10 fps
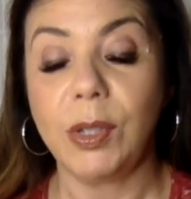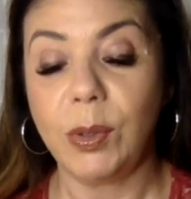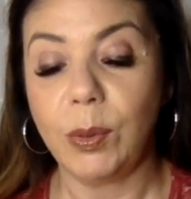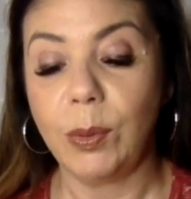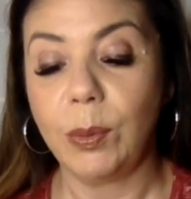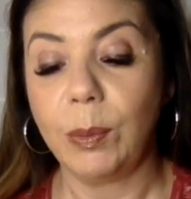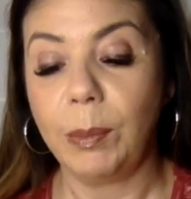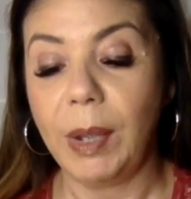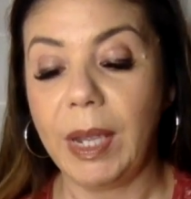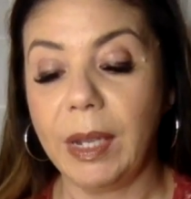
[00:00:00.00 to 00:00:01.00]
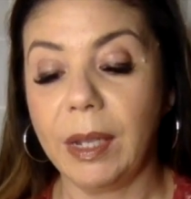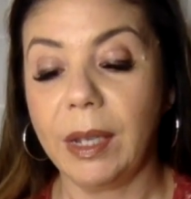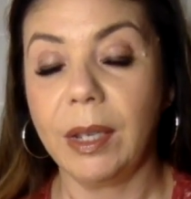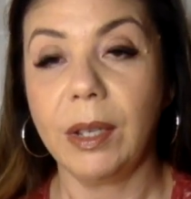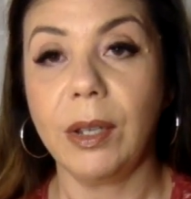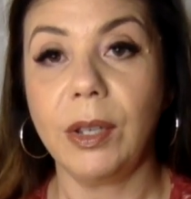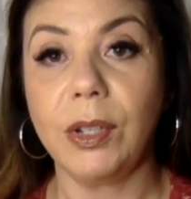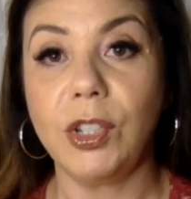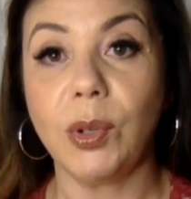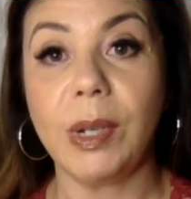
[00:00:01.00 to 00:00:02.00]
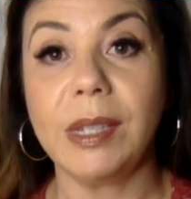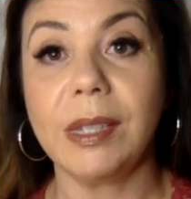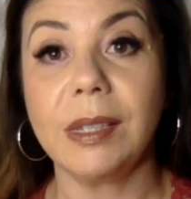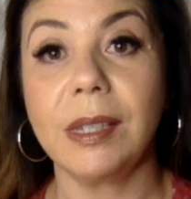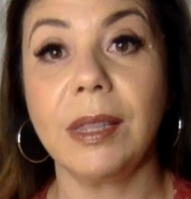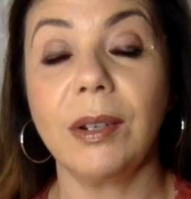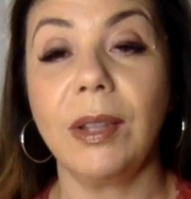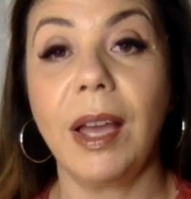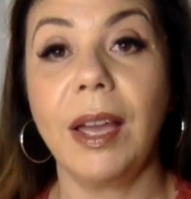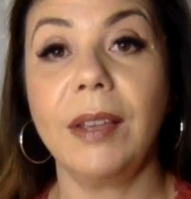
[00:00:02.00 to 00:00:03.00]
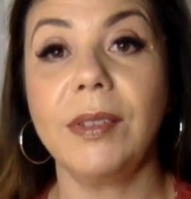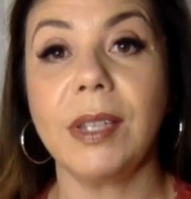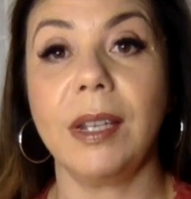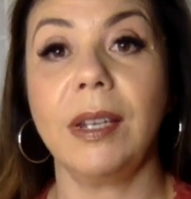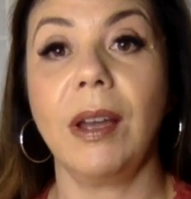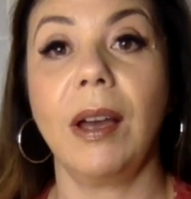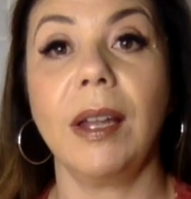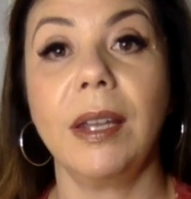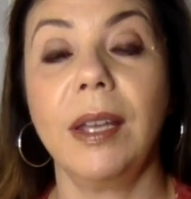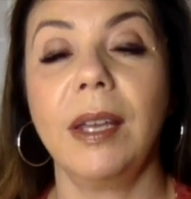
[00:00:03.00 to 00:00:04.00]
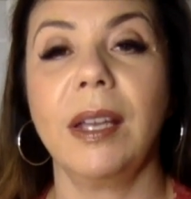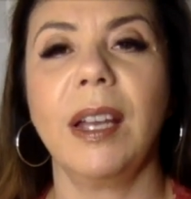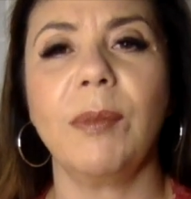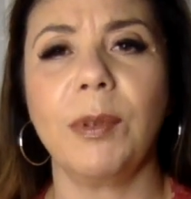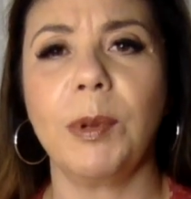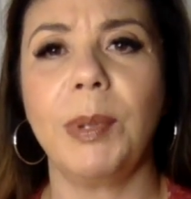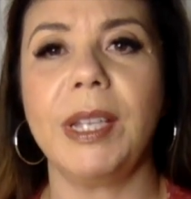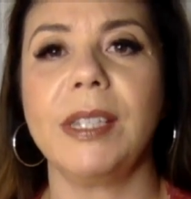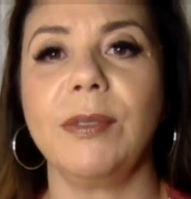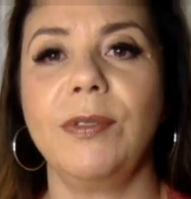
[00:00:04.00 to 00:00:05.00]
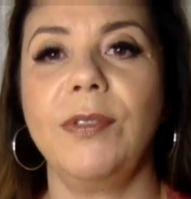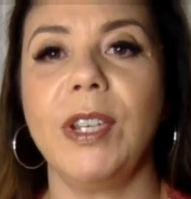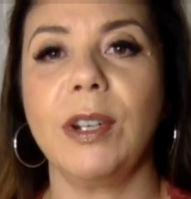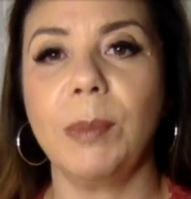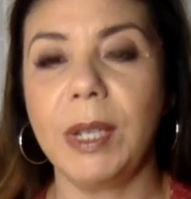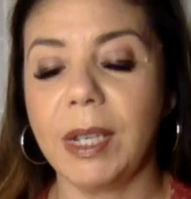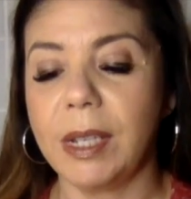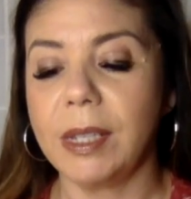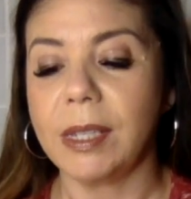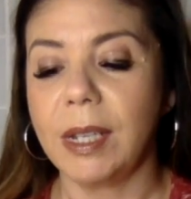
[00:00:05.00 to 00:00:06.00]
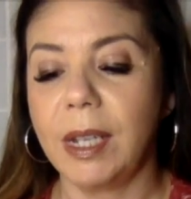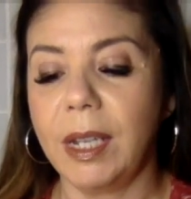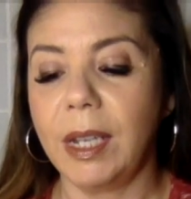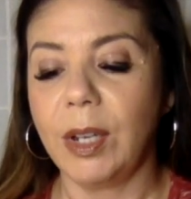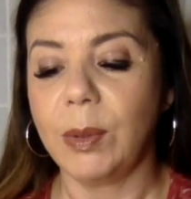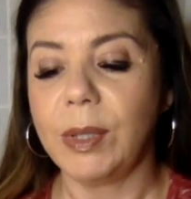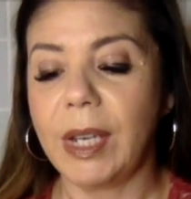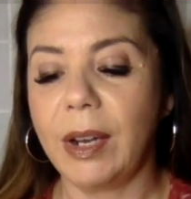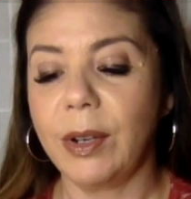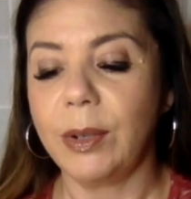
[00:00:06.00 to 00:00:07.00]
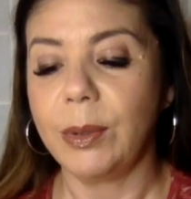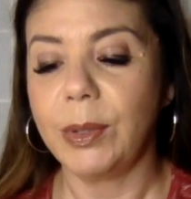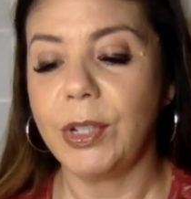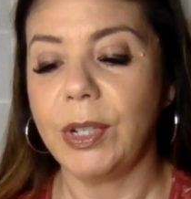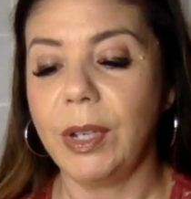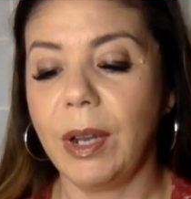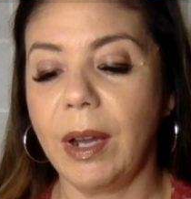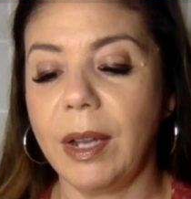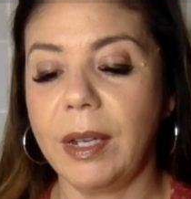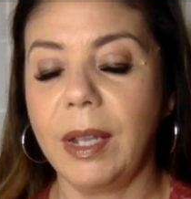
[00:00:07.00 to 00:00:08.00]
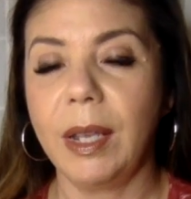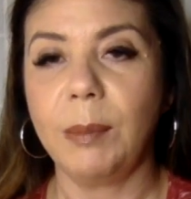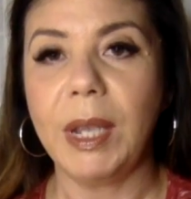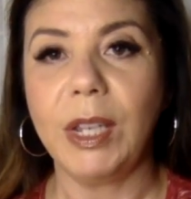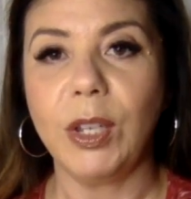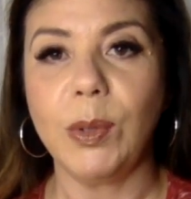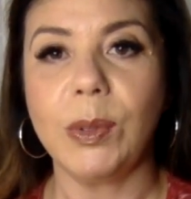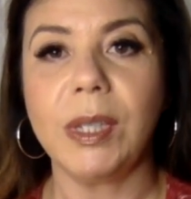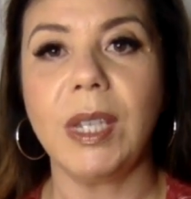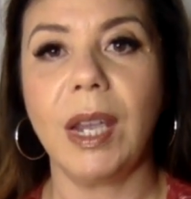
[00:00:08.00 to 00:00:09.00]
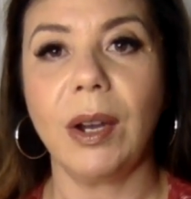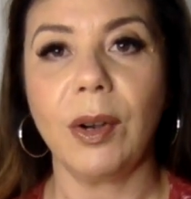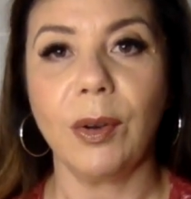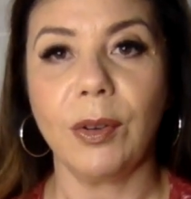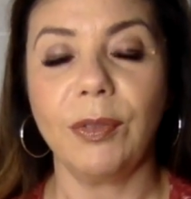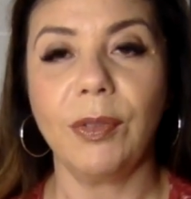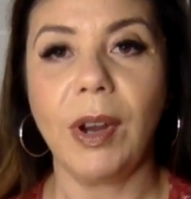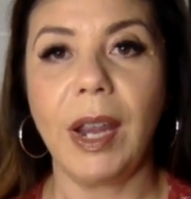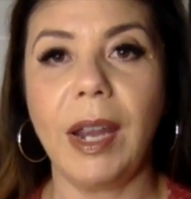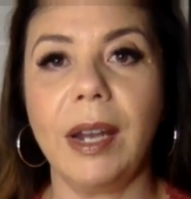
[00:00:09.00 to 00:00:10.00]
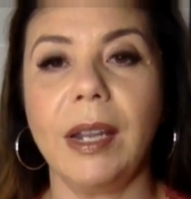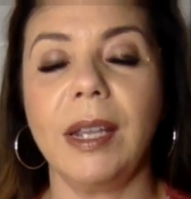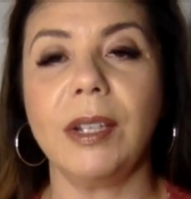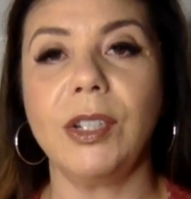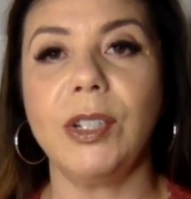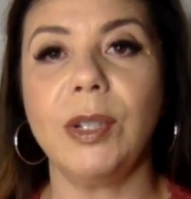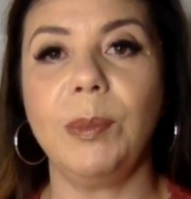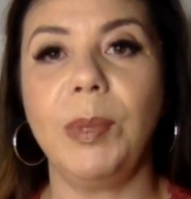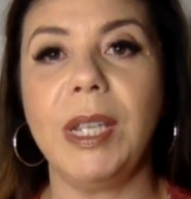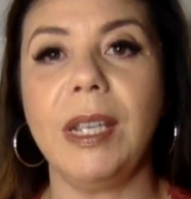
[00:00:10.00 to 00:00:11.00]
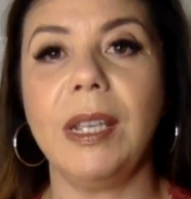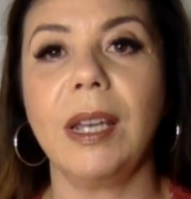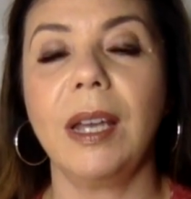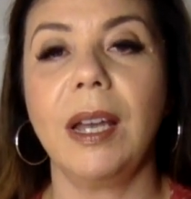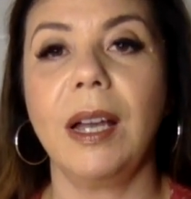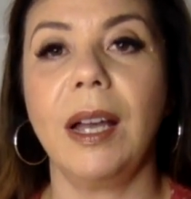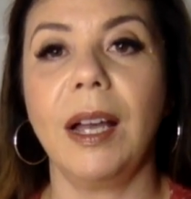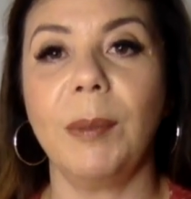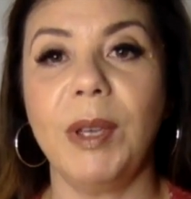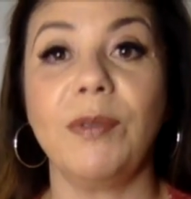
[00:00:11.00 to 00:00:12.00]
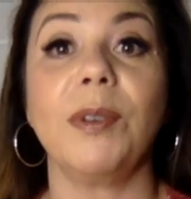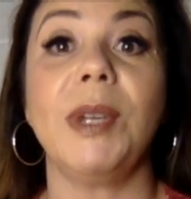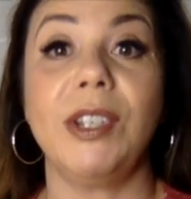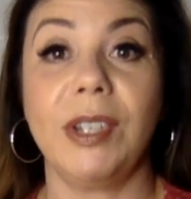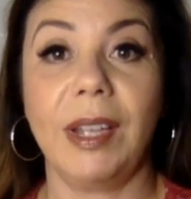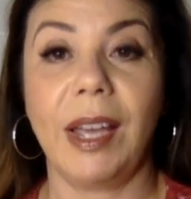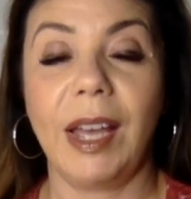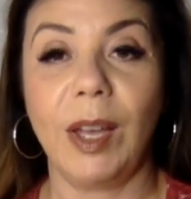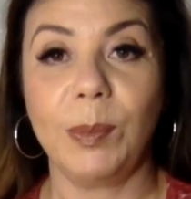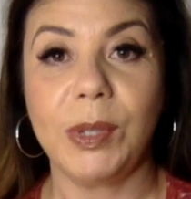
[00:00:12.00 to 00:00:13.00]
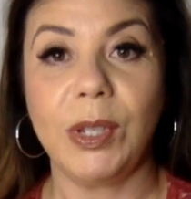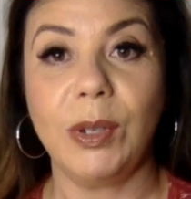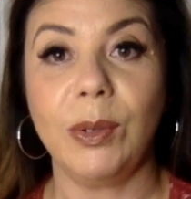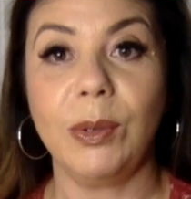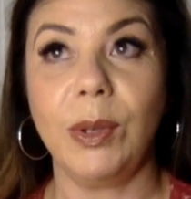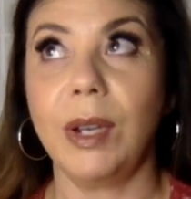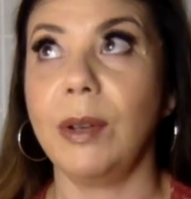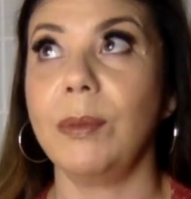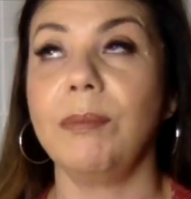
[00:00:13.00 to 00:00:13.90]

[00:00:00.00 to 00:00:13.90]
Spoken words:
to make good choices in their lives and not come from a place of fear, because, you know, tarot should not make you scared or afraid. It should be information that helps you, you know,